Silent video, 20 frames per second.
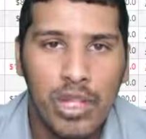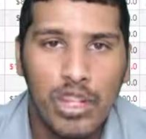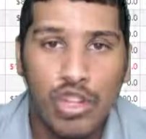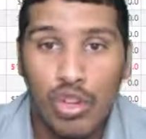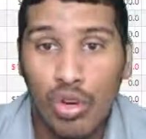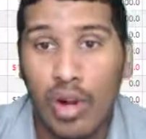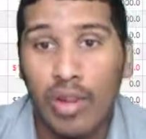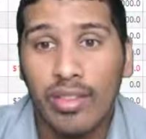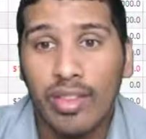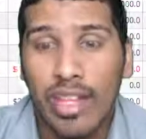
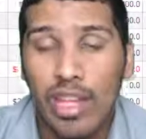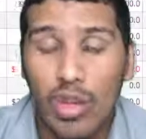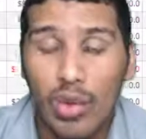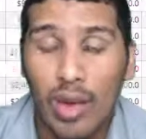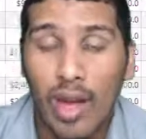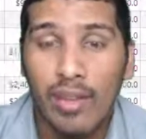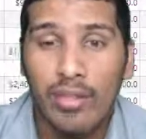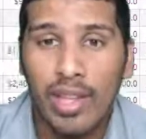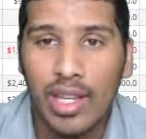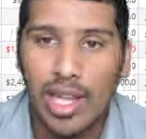trucks that you
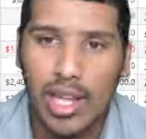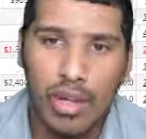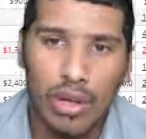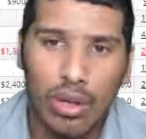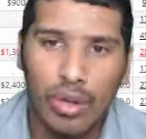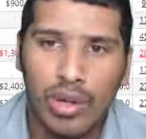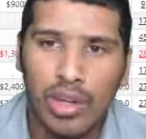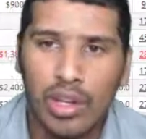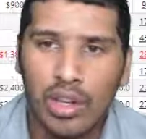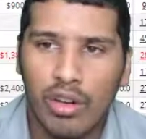have to get
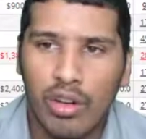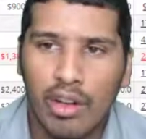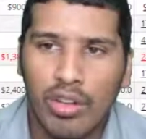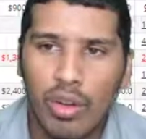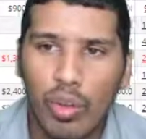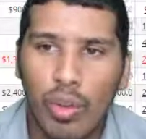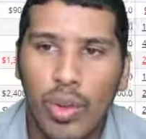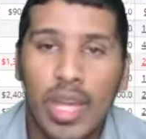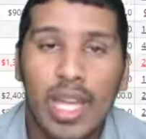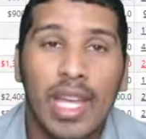loaded throughout
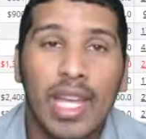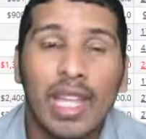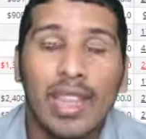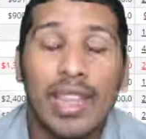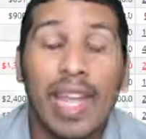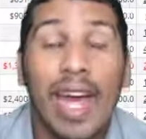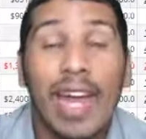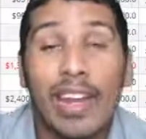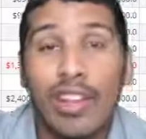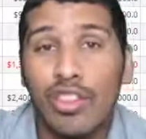the week,
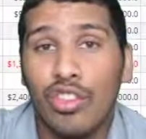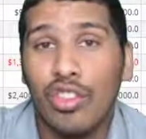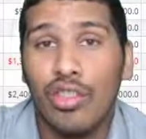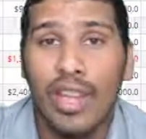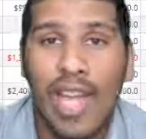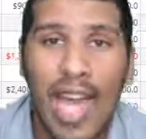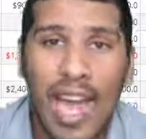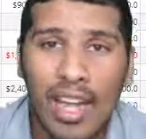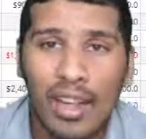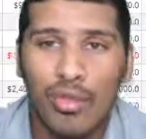that is your
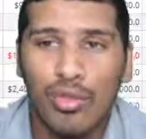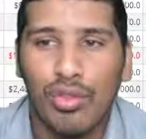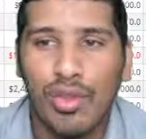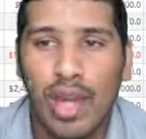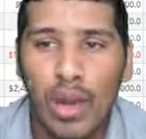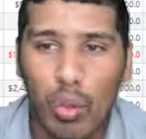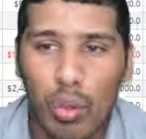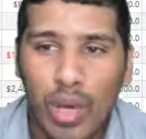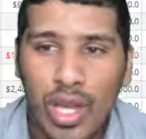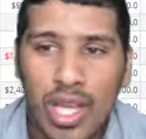task for
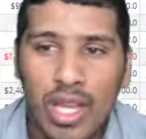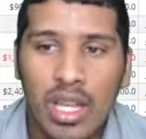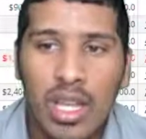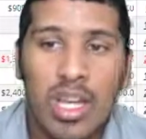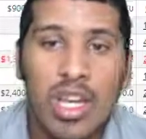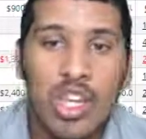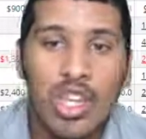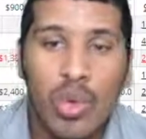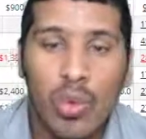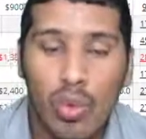that week.
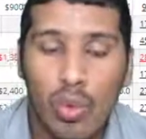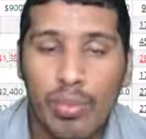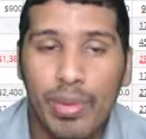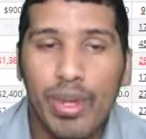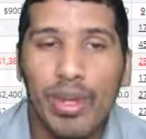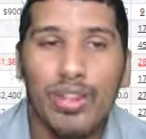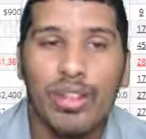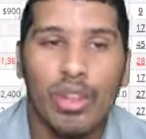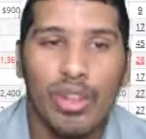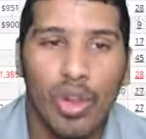You will
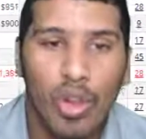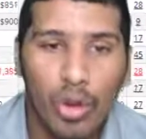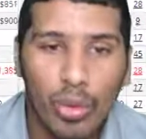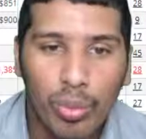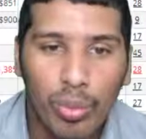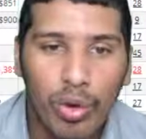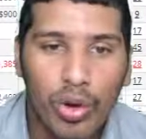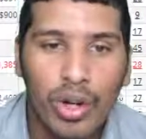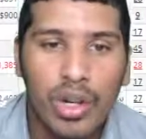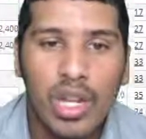be on the load
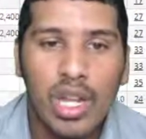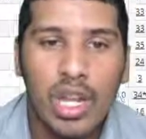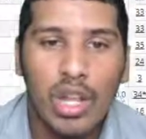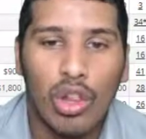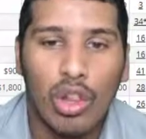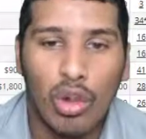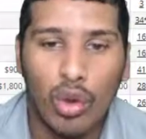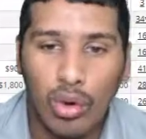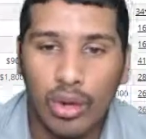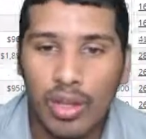board,
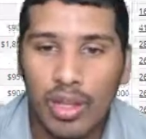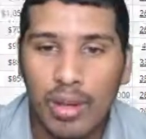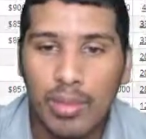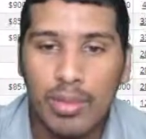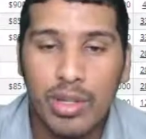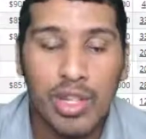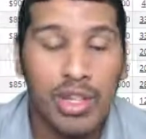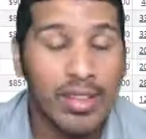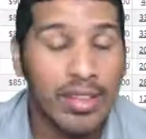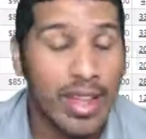loading
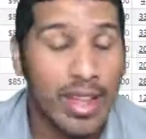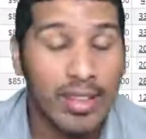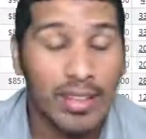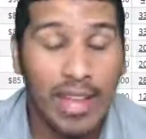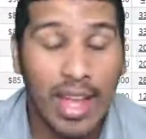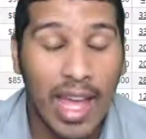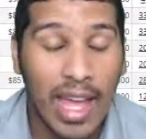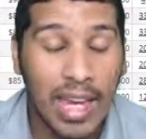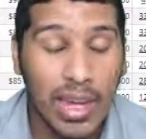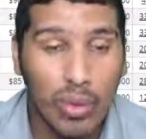them just as
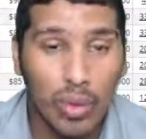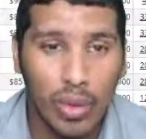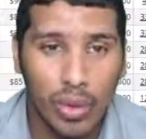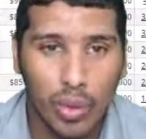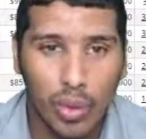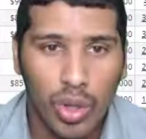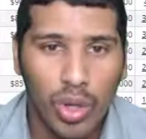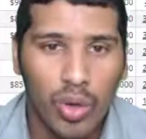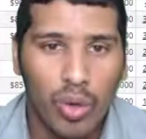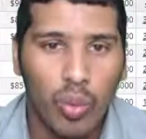
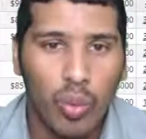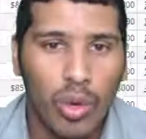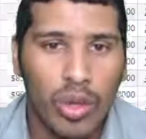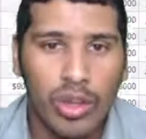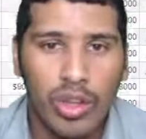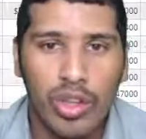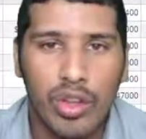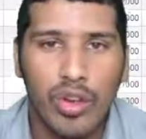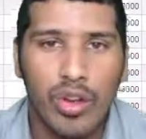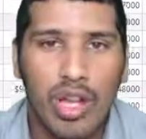anyone will,
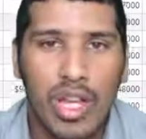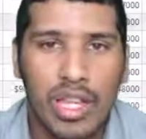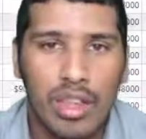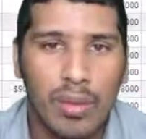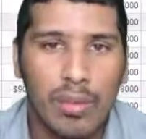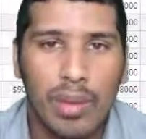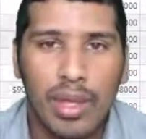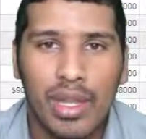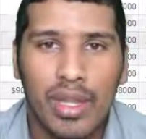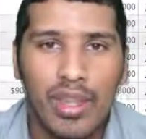whether you're an
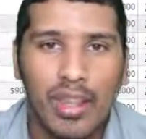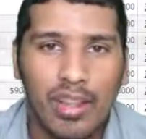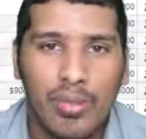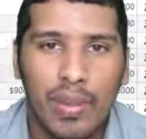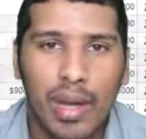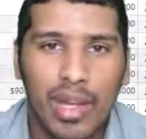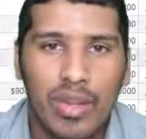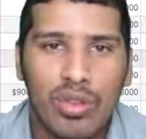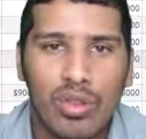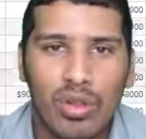independent
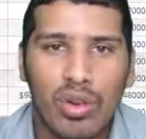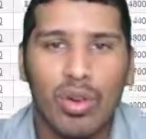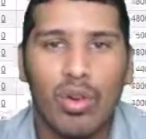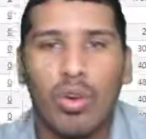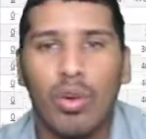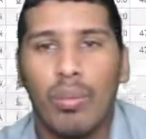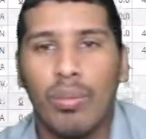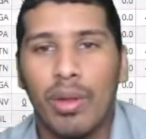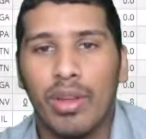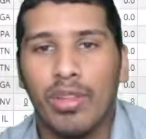dispatcher
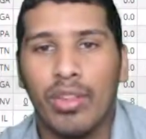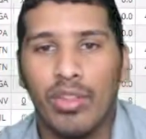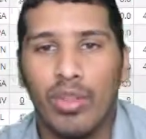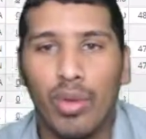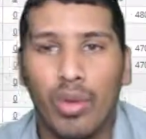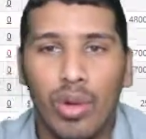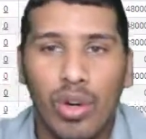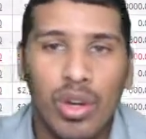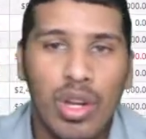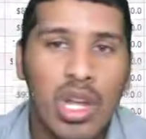or a business
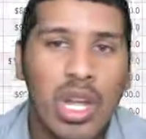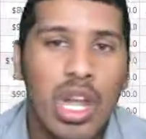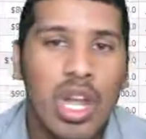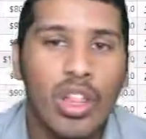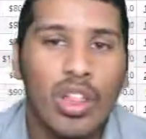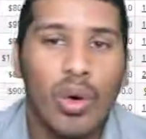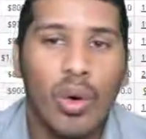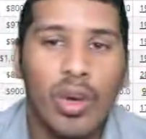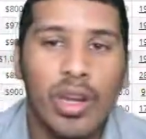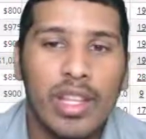owner.
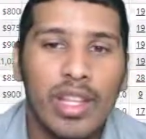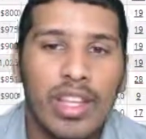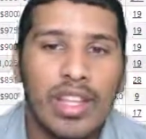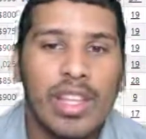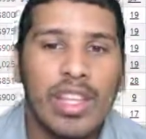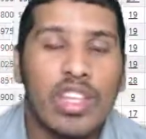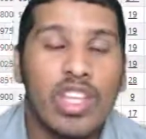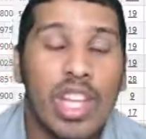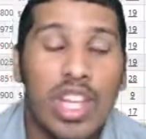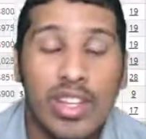The only thing
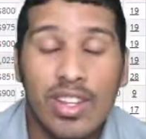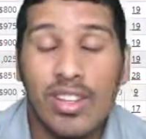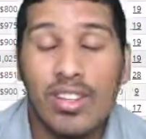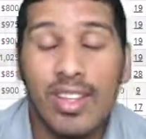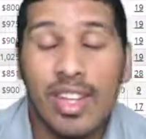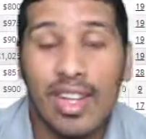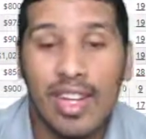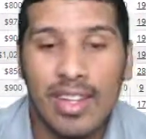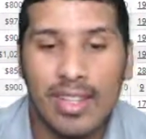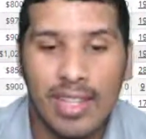that changes,
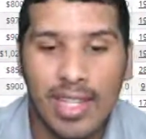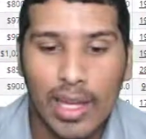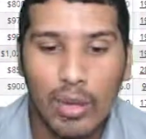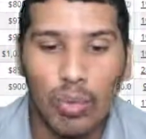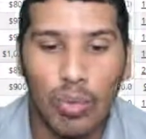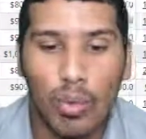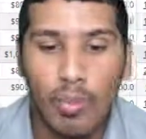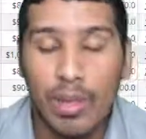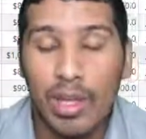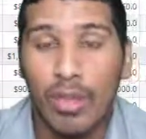like I said,
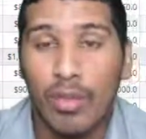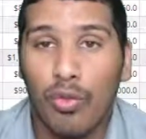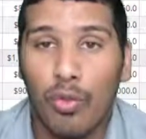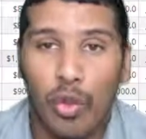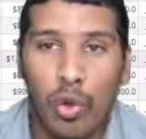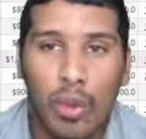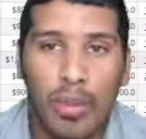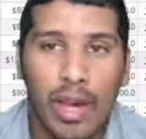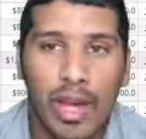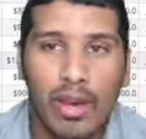will be the
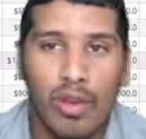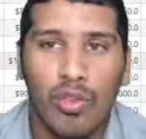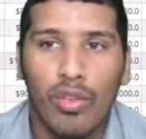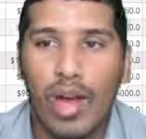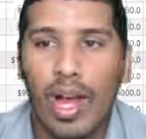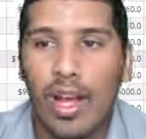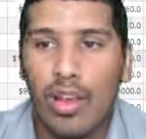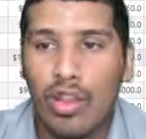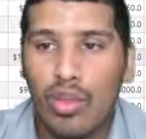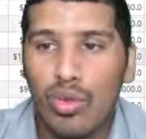format of
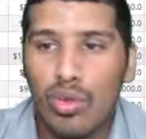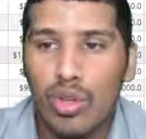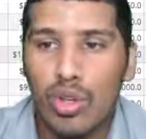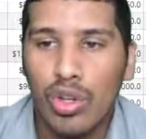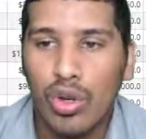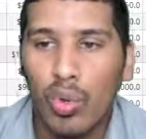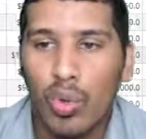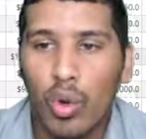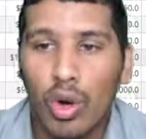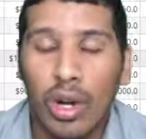how you do
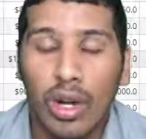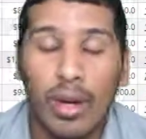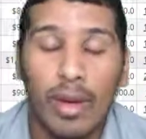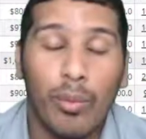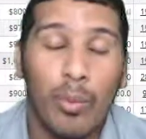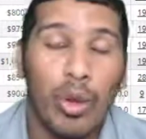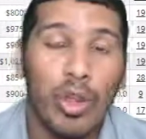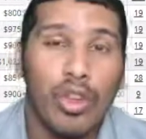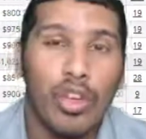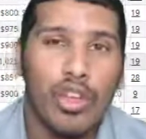your work,
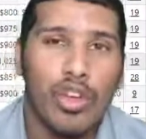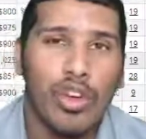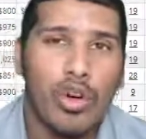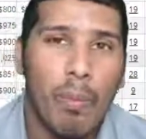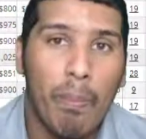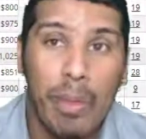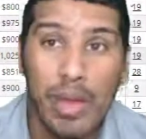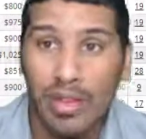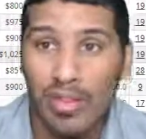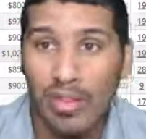whether you're a
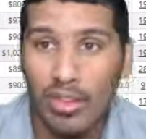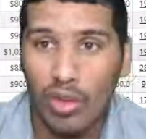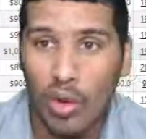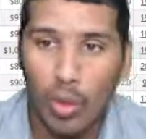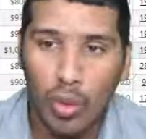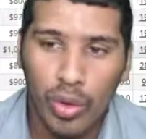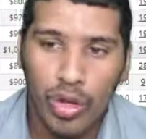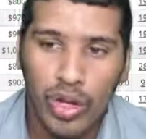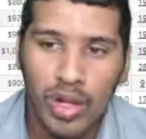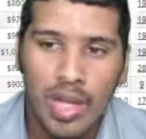business
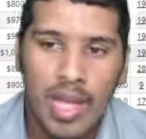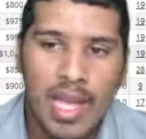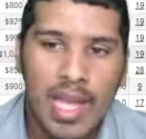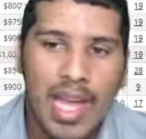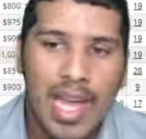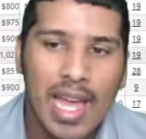owner